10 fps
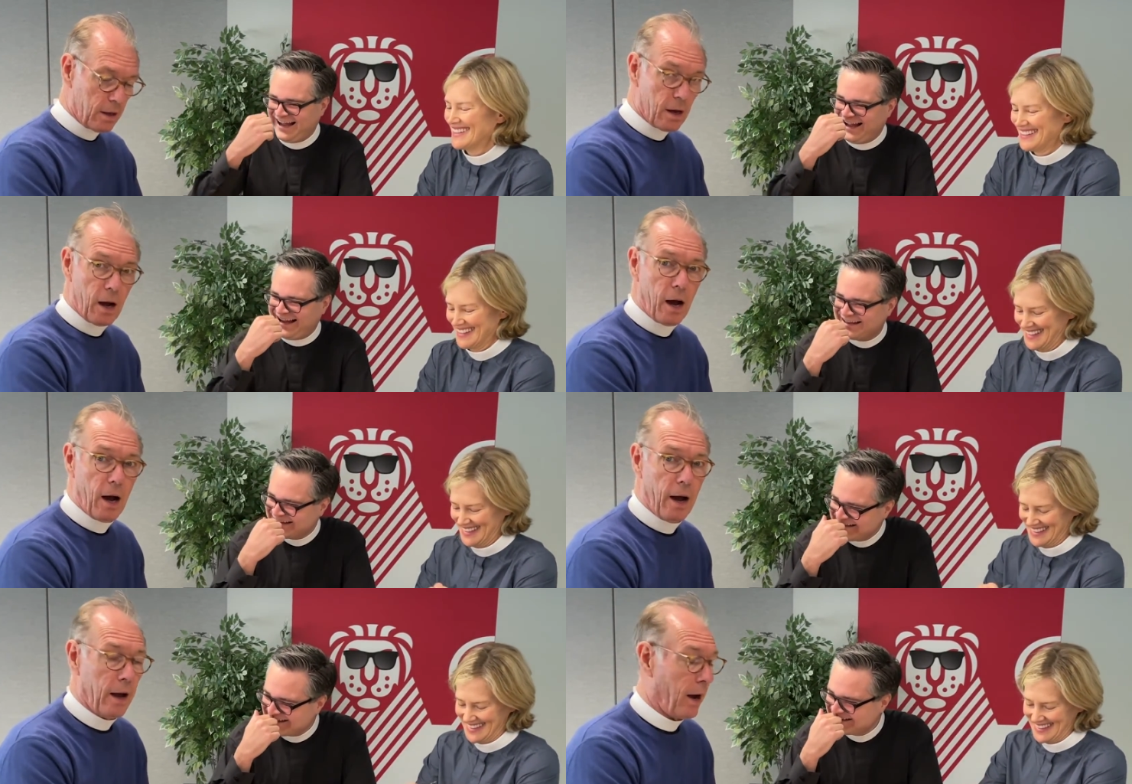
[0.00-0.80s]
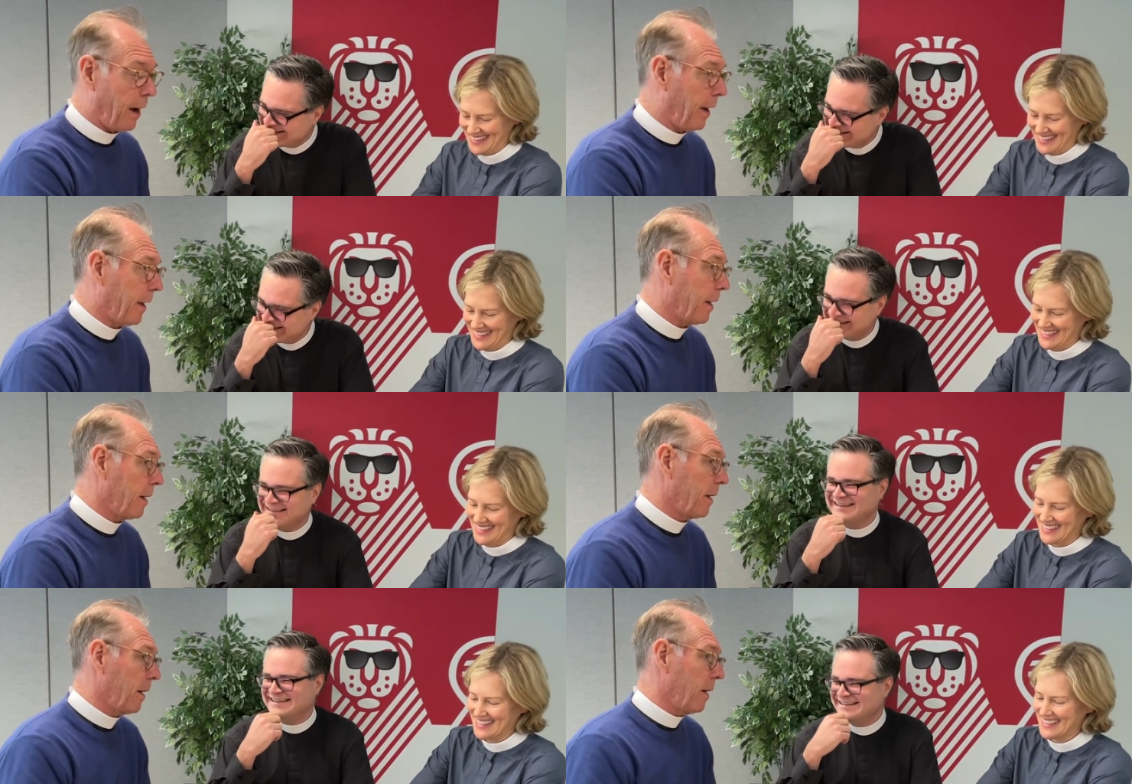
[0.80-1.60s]
Speaker 1: uh I, I
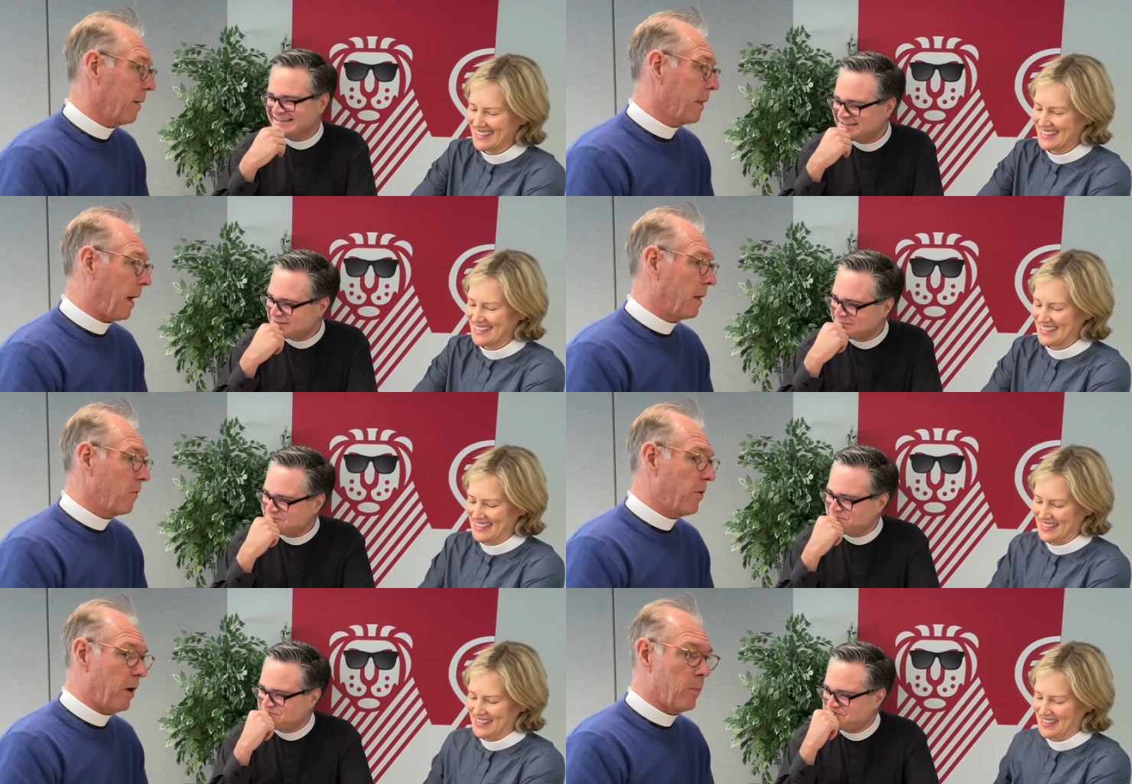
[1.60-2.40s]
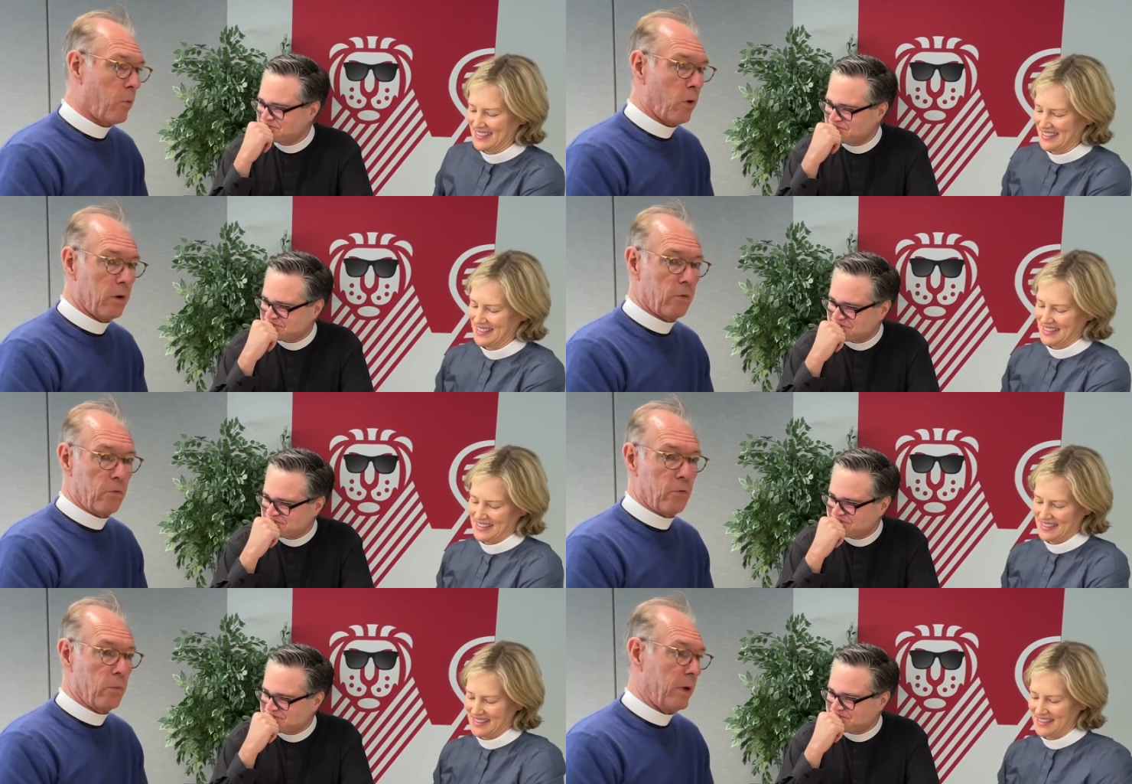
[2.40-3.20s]
uh, uh, that very important
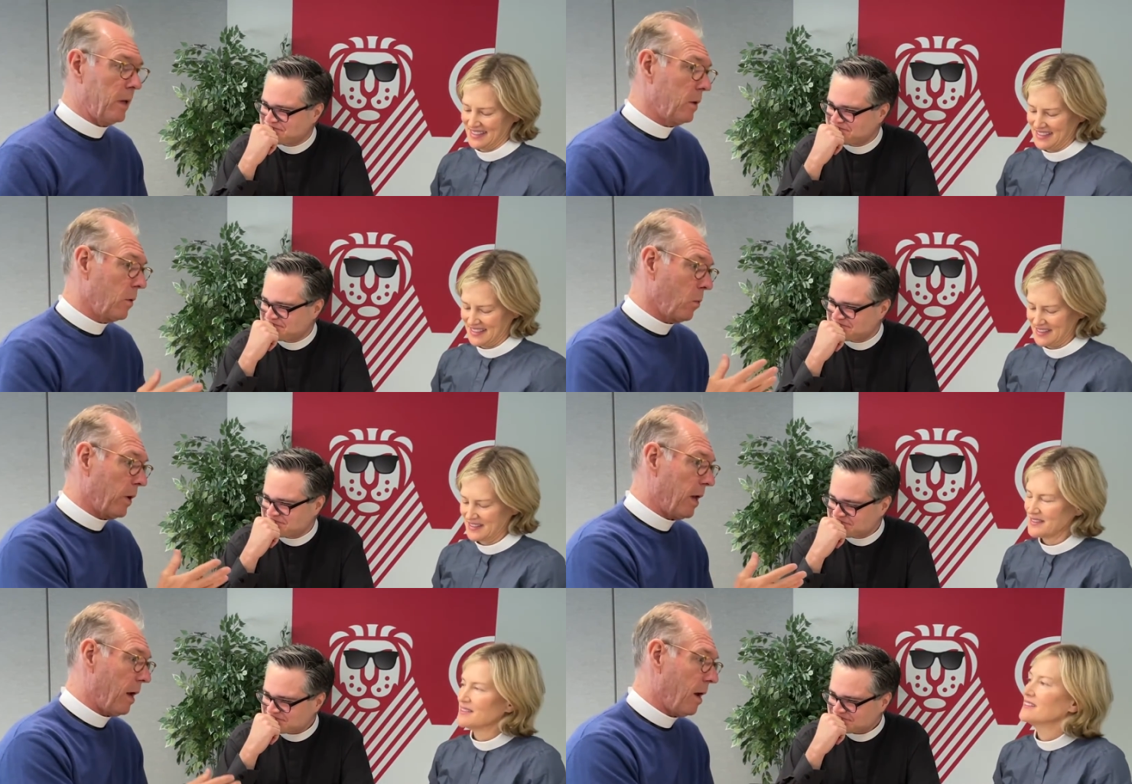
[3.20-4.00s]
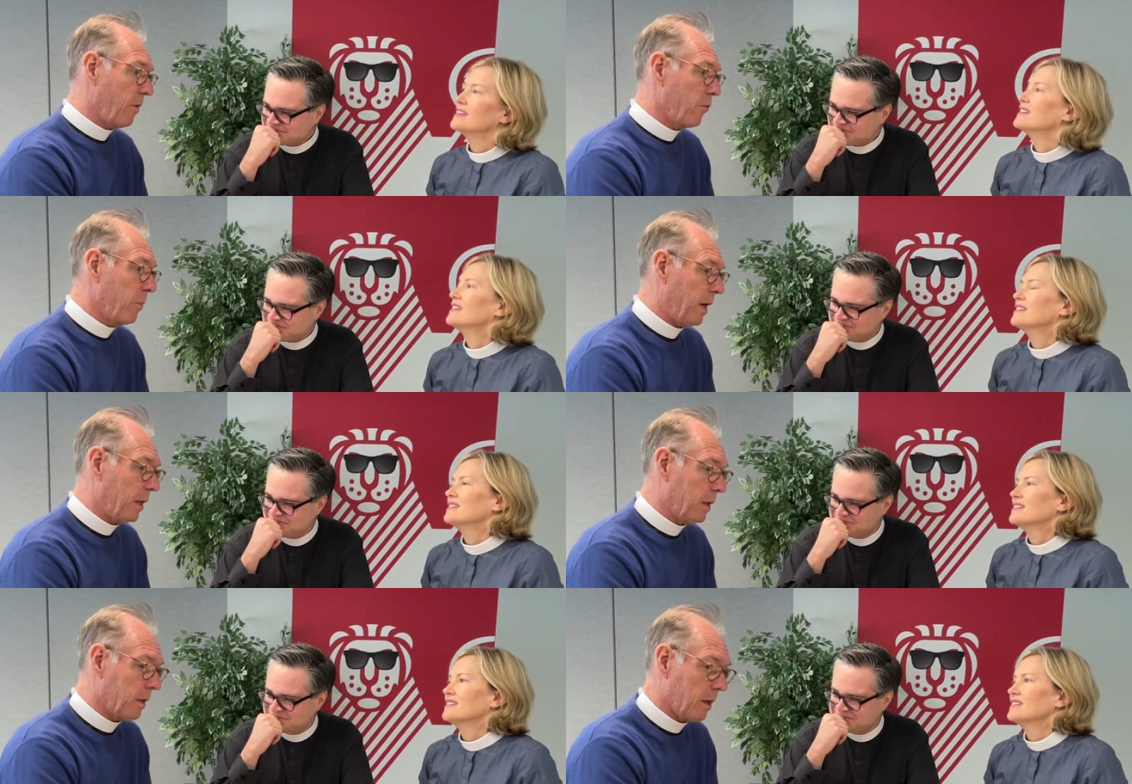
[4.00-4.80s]
for me. We have
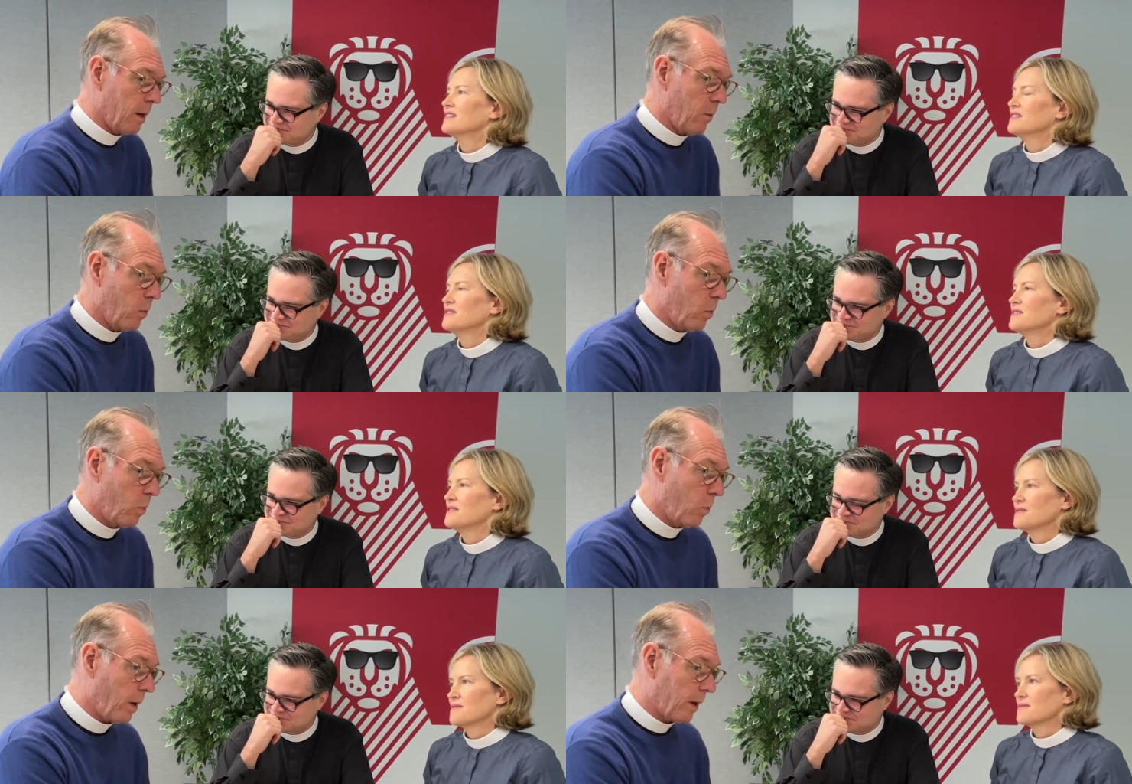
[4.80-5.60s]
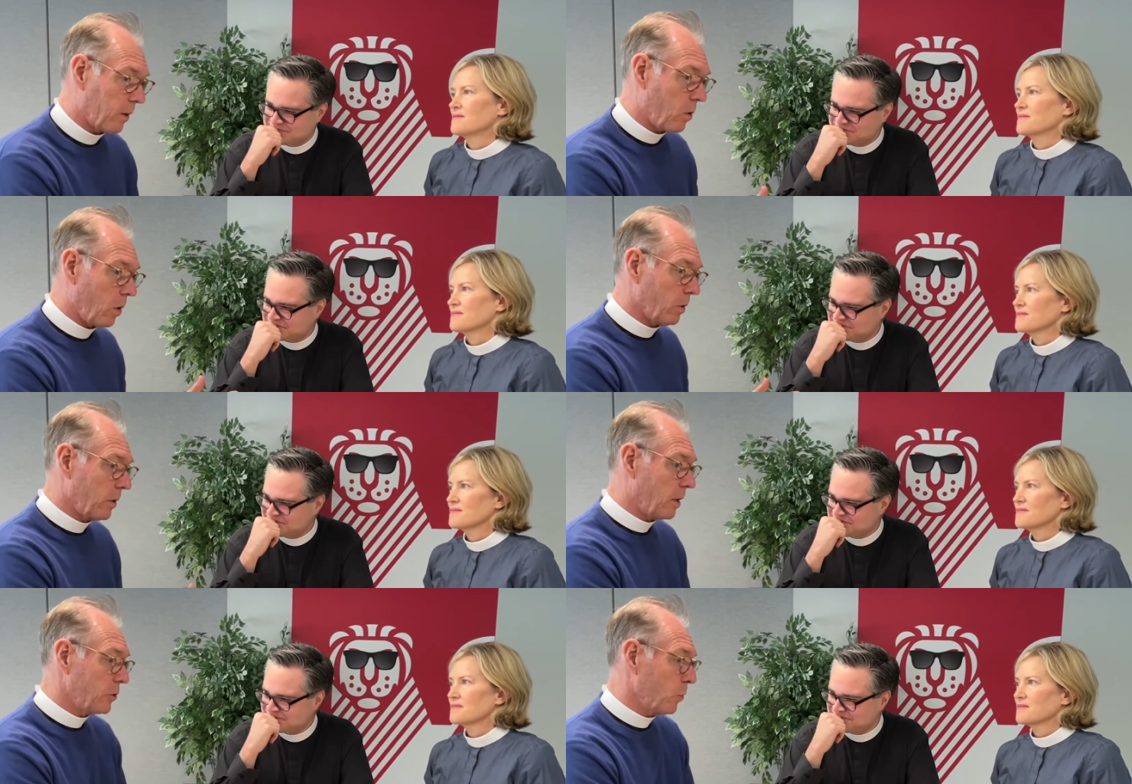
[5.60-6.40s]
many what I call
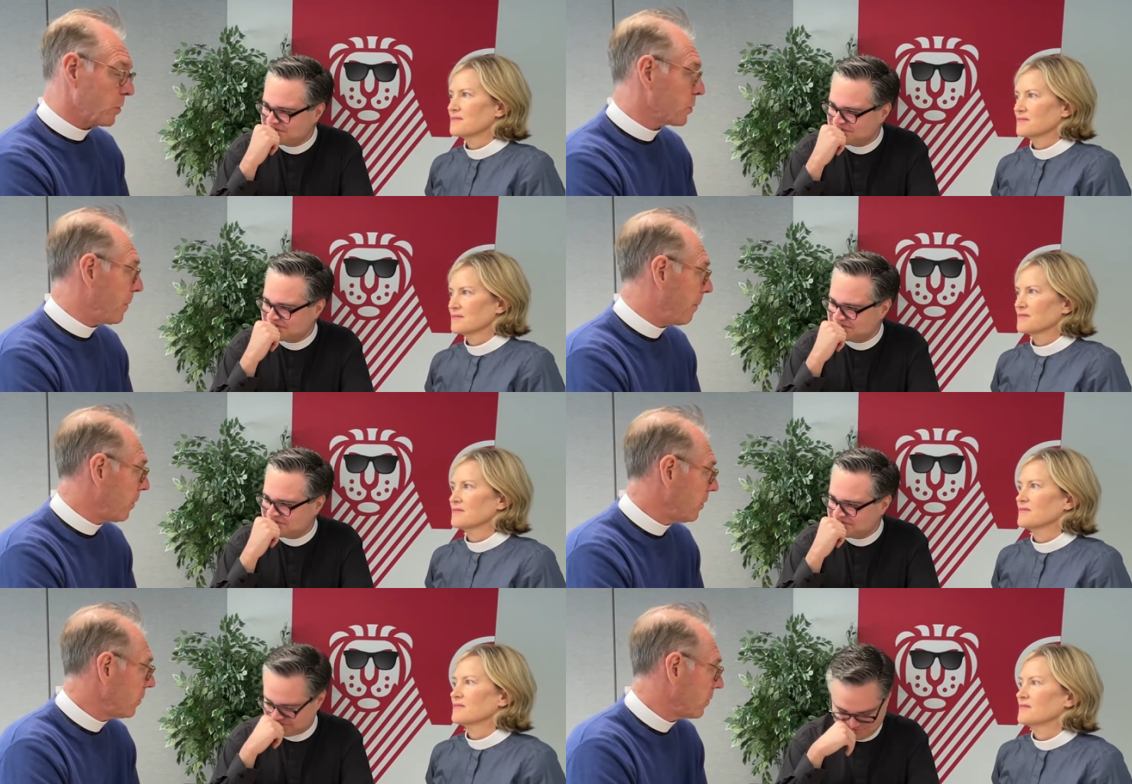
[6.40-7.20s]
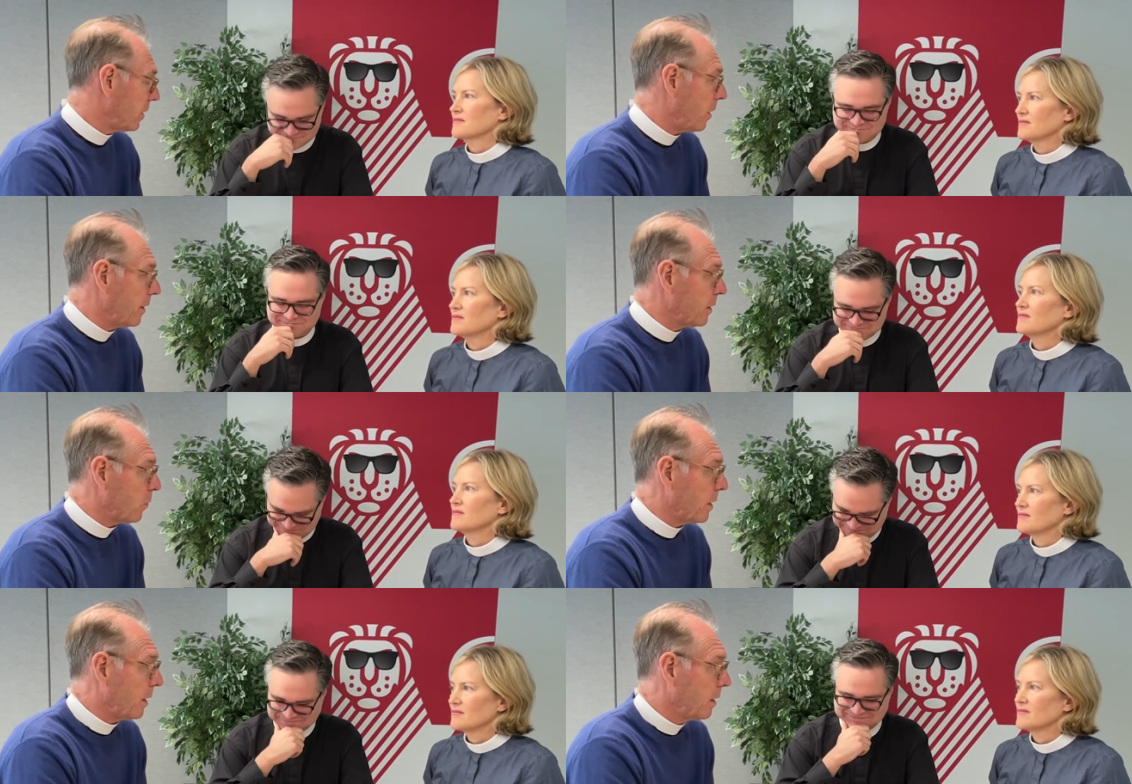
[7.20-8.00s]
our Jewish members. Mm-hmm. You know, I mm-hmm. think
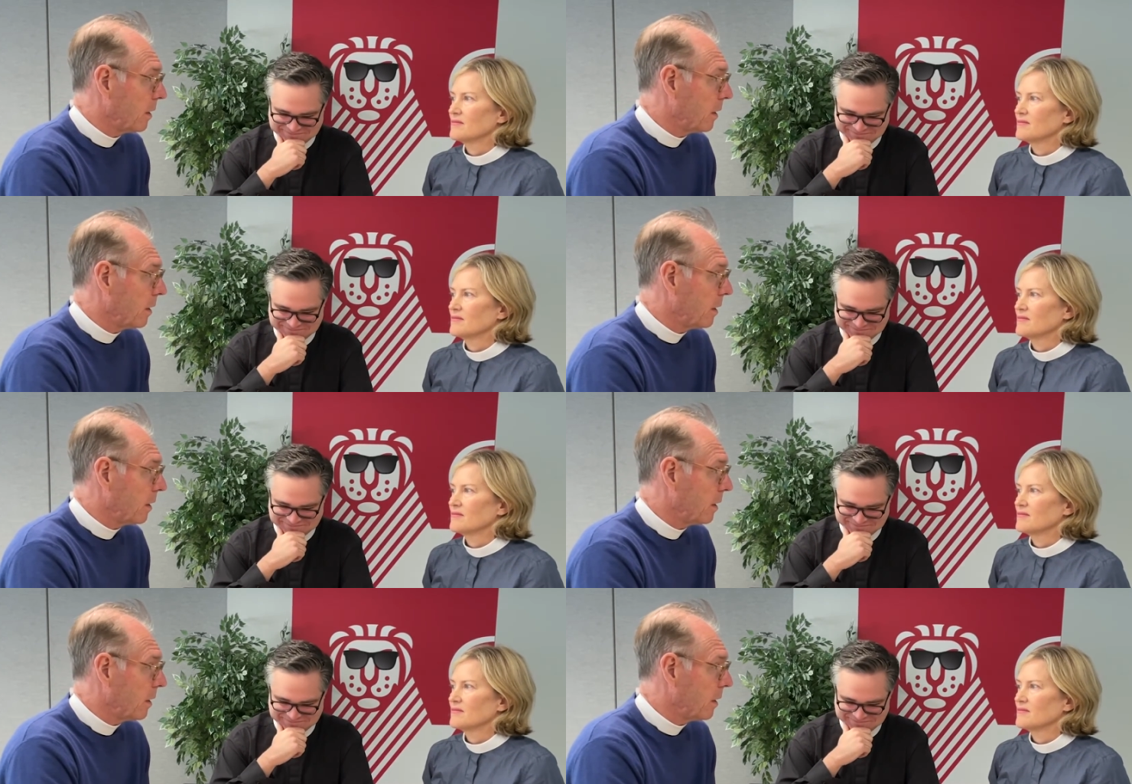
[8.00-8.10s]
we